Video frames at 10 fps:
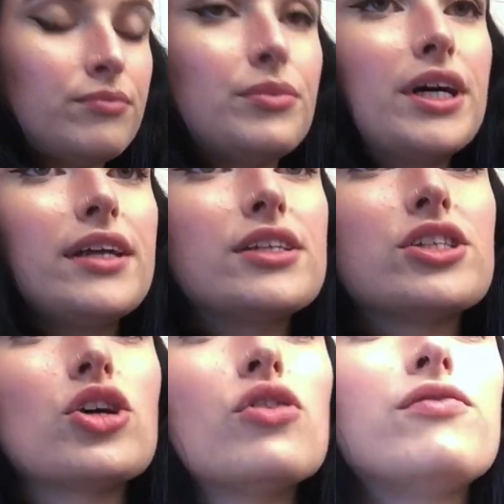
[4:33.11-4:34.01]
But
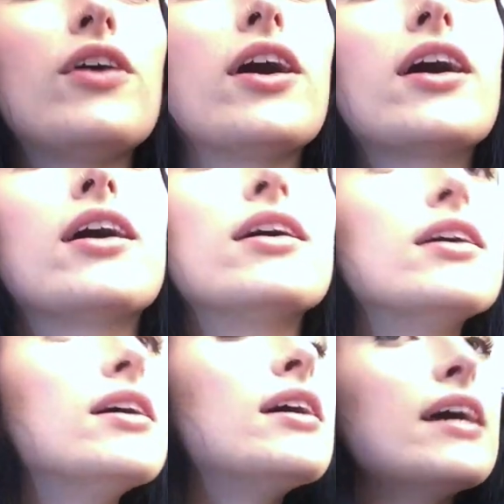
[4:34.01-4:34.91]
so far,
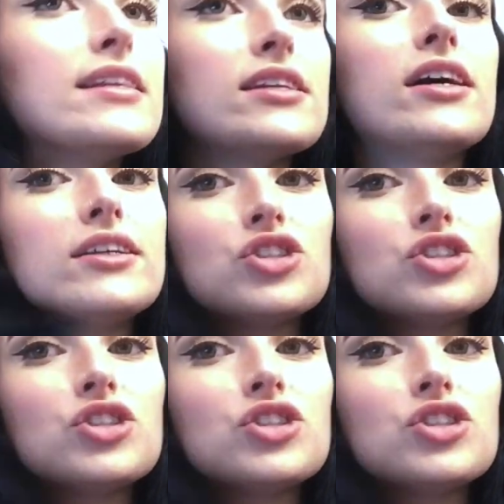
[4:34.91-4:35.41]
it's not